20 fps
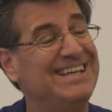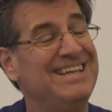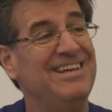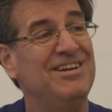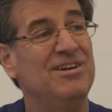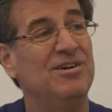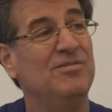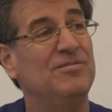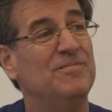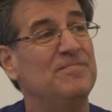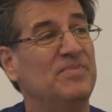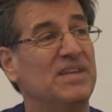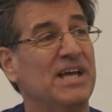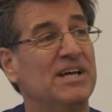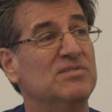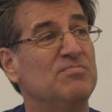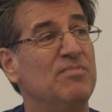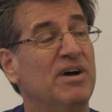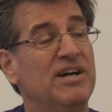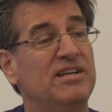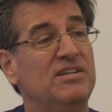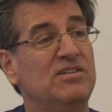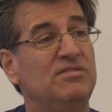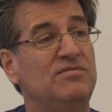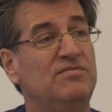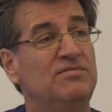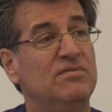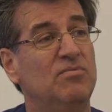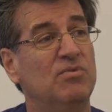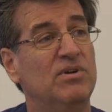you know, as my
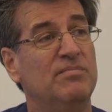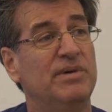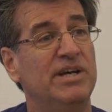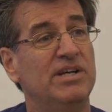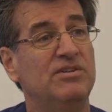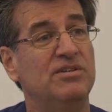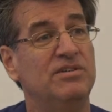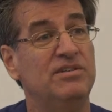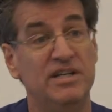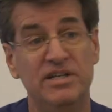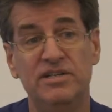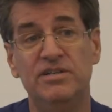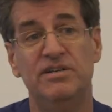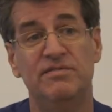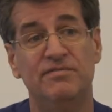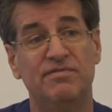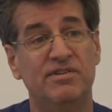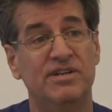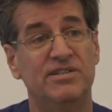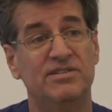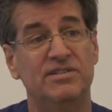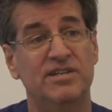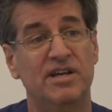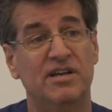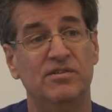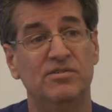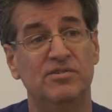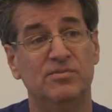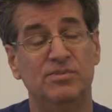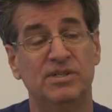good, one of my good Indian friends
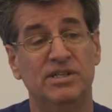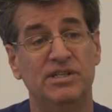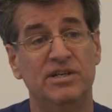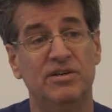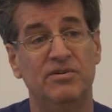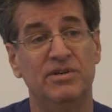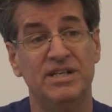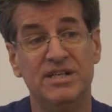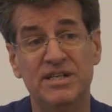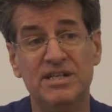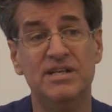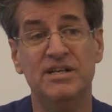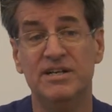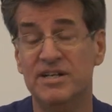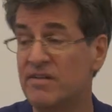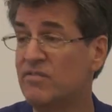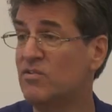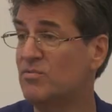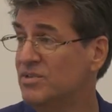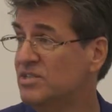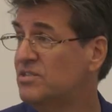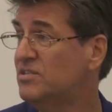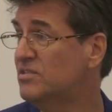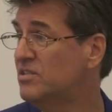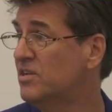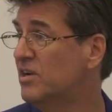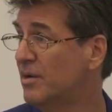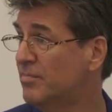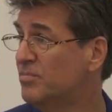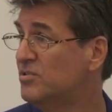tells me, you know, India never
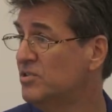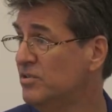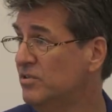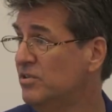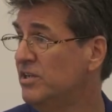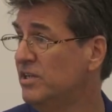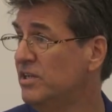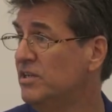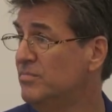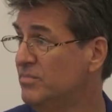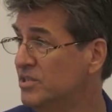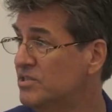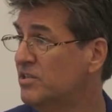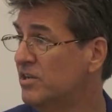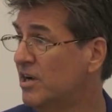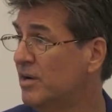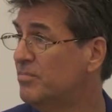misses an opportunity to miss an